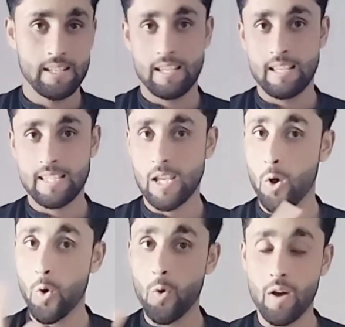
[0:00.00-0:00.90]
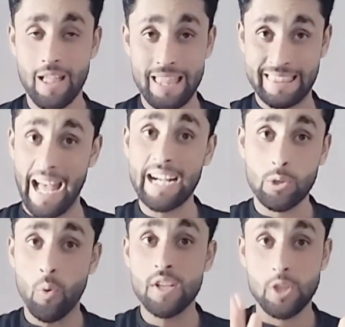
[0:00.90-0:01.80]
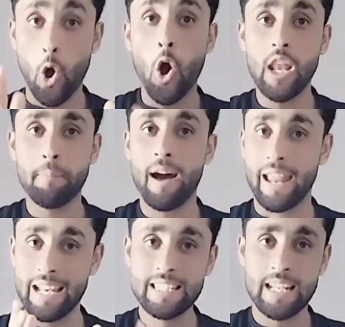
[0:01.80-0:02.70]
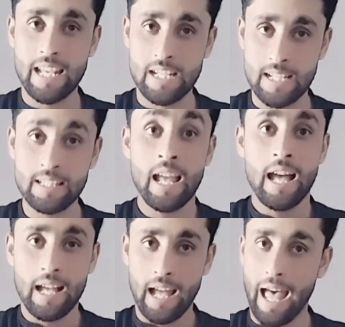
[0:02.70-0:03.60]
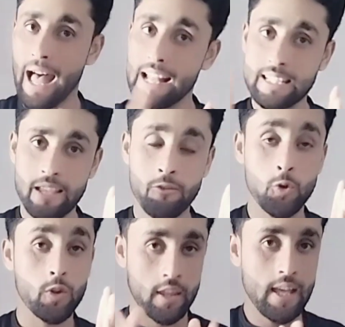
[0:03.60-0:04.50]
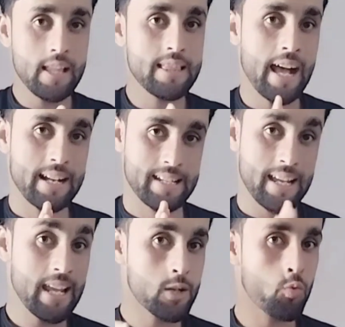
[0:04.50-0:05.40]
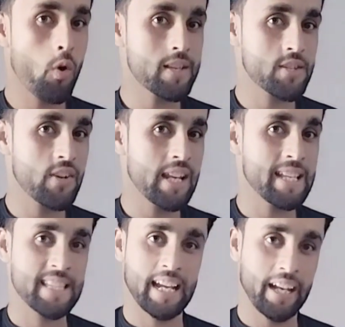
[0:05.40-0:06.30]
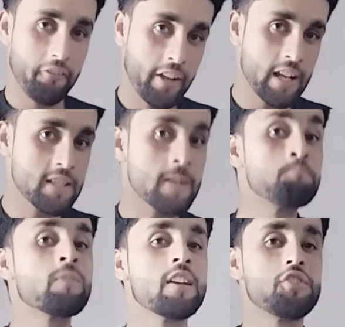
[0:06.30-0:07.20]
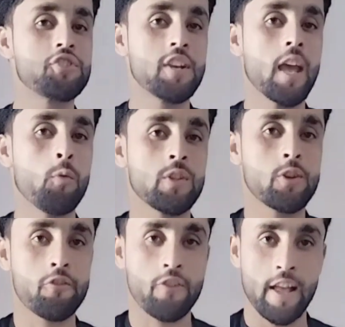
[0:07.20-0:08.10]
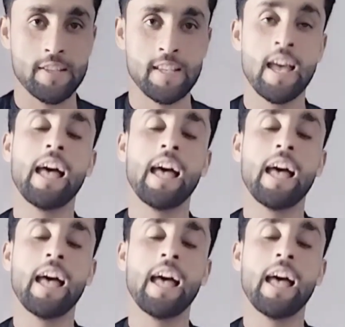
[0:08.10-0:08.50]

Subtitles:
So that was all about intonation. And if you think that it was really significant, share it with your friends.